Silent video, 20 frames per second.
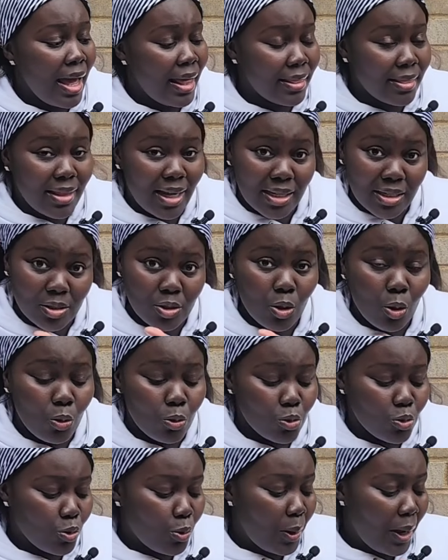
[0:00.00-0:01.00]
and that is
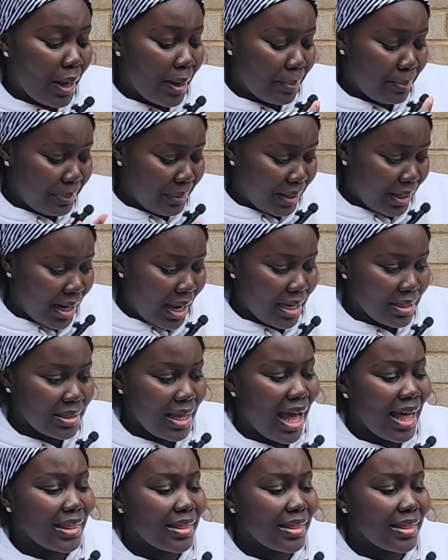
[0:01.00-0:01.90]
also a plus.